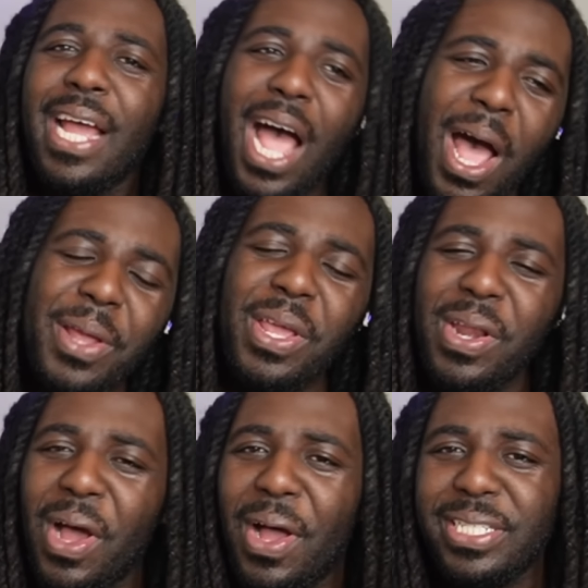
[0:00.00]
oh, you
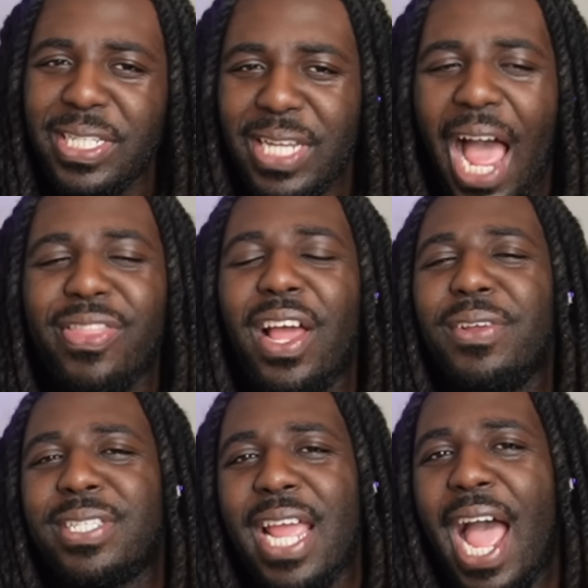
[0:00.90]
know, just, I thought you
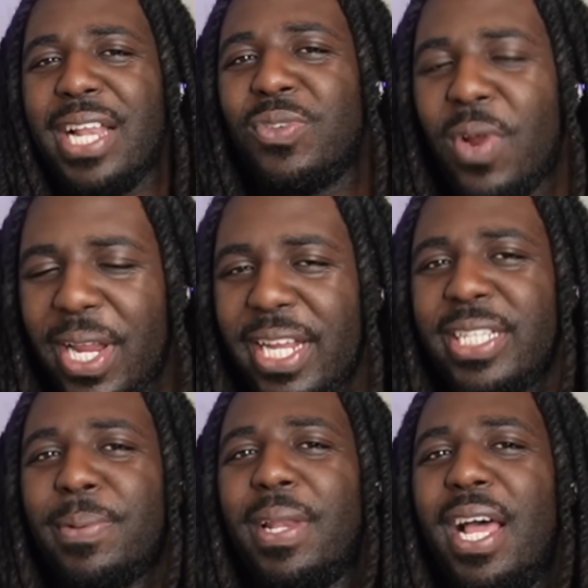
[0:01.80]
were saying, I just want to give you
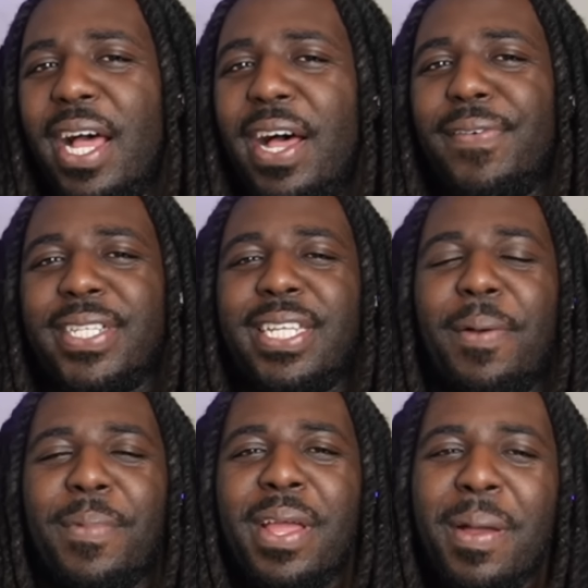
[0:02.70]
some love or
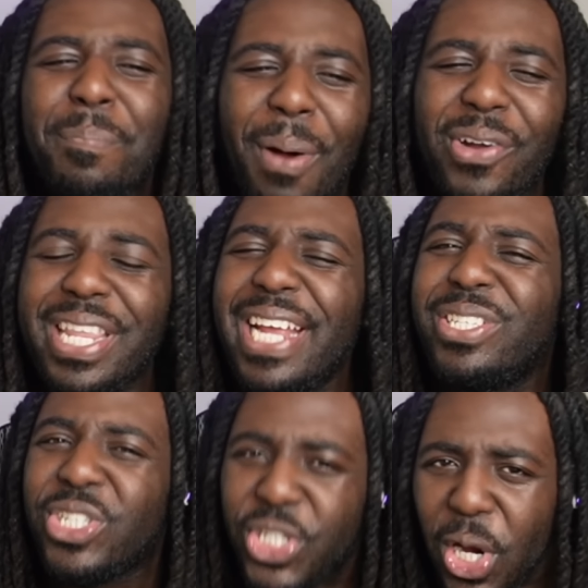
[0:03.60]
some birthday
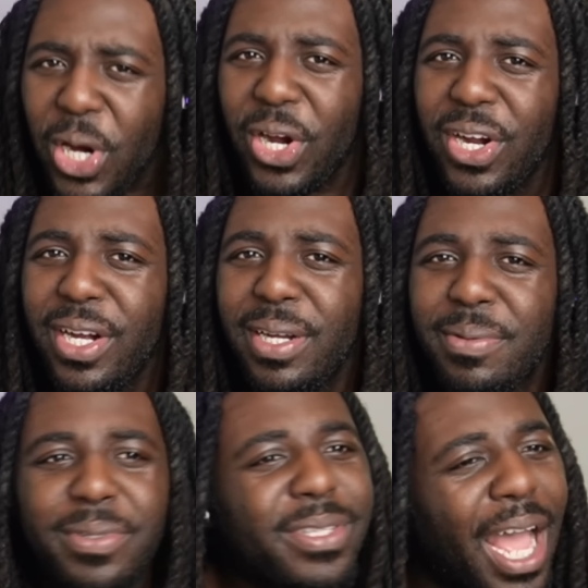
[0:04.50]
sugar.
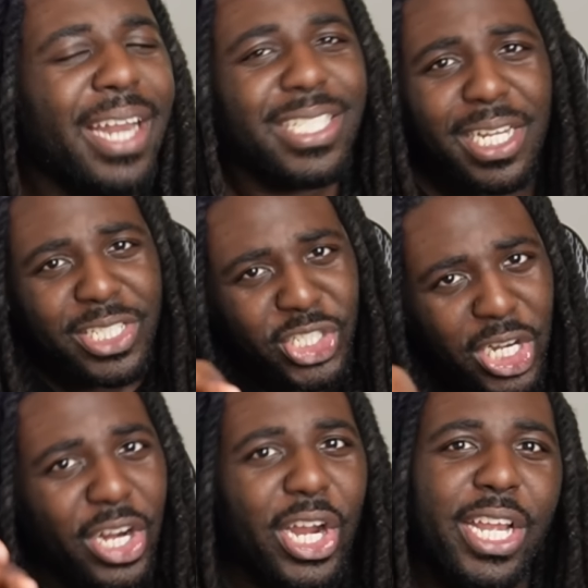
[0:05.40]
Nah, there's a little
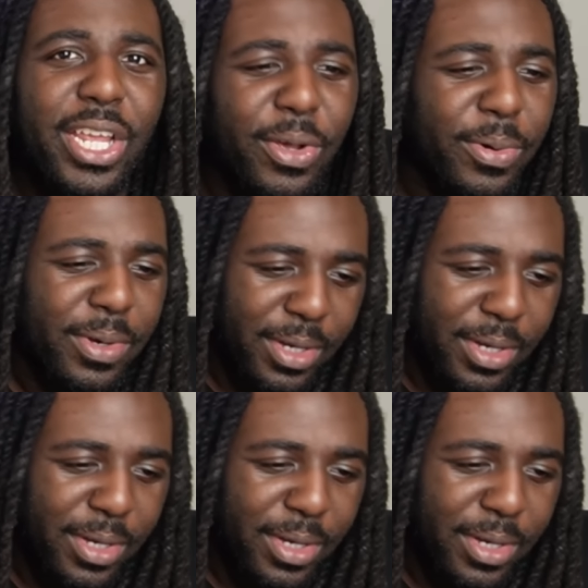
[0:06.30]
sugar in sugar. you.